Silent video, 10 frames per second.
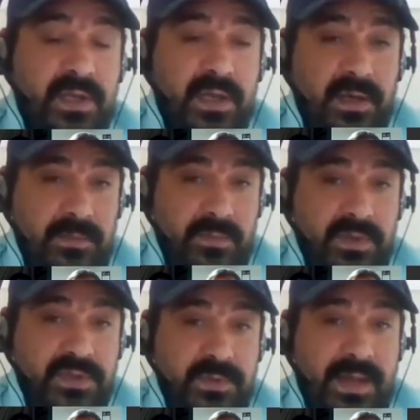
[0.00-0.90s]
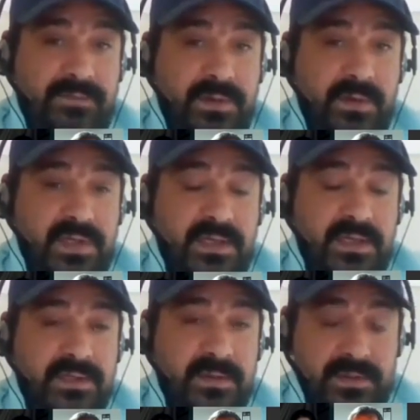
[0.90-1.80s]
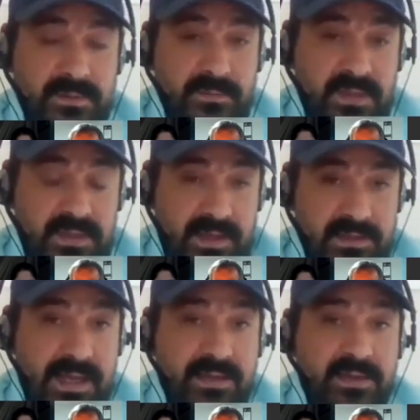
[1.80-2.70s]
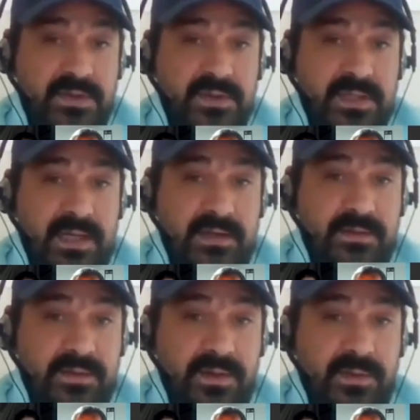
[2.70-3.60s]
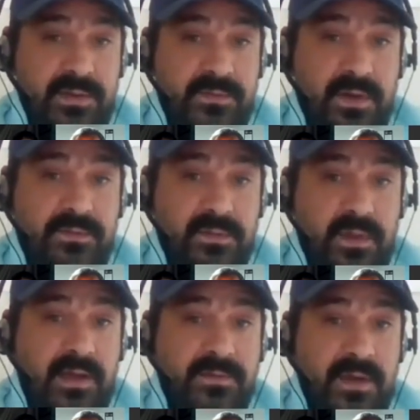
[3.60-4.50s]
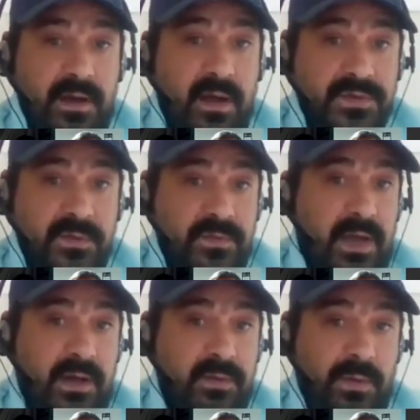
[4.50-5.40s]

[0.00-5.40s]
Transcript: I mean, what you have there is exactly what you said, the theory of life, and also how